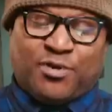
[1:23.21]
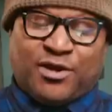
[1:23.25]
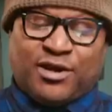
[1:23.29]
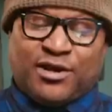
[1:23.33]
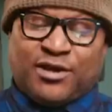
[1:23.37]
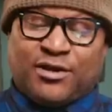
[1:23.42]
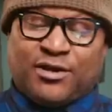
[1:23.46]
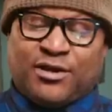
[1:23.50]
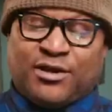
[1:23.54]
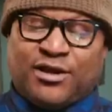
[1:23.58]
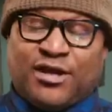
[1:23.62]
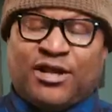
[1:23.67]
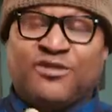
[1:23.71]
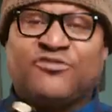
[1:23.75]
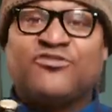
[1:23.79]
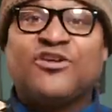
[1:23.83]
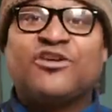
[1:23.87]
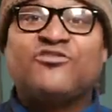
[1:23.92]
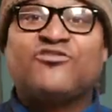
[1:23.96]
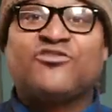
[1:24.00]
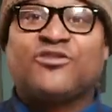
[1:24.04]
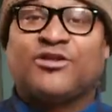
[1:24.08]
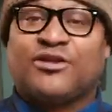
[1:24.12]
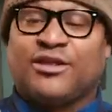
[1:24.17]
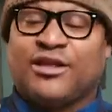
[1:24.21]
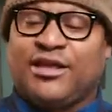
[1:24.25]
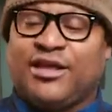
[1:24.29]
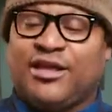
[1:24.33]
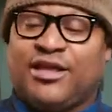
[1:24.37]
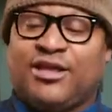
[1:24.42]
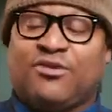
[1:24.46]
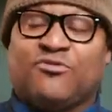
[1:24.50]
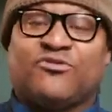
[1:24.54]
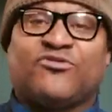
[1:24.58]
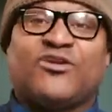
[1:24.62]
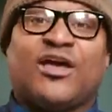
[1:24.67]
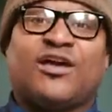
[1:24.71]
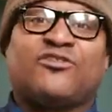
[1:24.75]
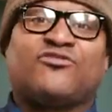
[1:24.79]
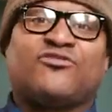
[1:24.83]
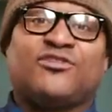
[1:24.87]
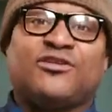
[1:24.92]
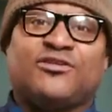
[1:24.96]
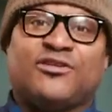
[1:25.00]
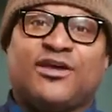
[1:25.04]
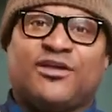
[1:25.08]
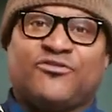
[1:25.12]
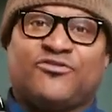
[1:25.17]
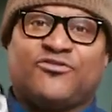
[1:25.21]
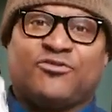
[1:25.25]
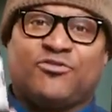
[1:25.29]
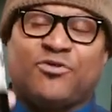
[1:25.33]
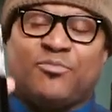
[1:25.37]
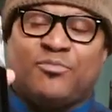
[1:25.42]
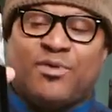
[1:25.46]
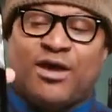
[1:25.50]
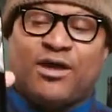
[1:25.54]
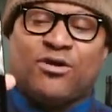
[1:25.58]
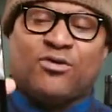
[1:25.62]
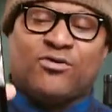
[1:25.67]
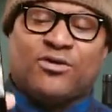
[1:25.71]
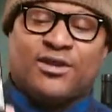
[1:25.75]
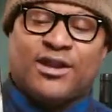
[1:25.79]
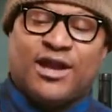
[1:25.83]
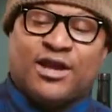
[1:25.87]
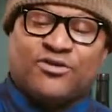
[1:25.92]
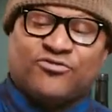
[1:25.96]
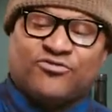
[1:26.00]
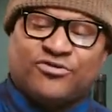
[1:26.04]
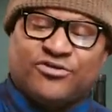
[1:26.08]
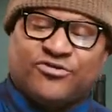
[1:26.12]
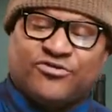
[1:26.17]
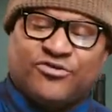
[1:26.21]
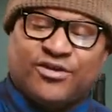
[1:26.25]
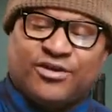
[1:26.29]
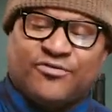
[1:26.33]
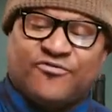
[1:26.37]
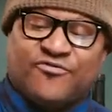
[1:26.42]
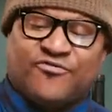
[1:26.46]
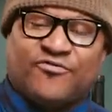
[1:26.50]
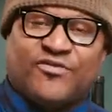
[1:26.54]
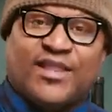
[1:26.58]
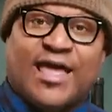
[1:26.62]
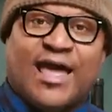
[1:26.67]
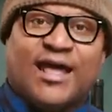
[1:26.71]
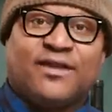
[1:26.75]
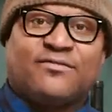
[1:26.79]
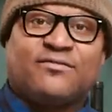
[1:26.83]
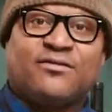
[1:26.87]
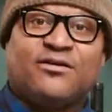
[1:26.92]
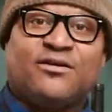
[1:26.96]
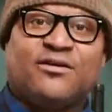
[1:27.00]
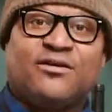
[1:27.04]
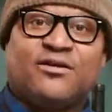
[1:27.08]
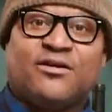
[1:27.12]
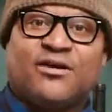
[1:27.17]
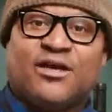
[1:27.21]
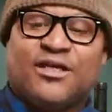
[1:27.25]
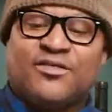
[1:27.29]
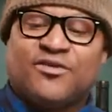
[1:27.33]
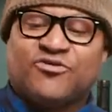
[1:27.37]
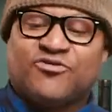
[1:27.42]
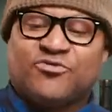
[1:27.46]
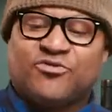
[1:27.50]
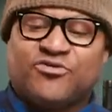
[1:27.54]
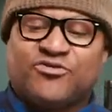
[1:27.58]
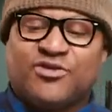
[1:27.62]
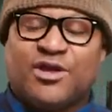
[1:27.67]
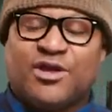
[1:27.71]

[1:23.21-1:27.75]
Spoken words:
but intentionally, it was actually done so the bottle could actually sit flat. And this was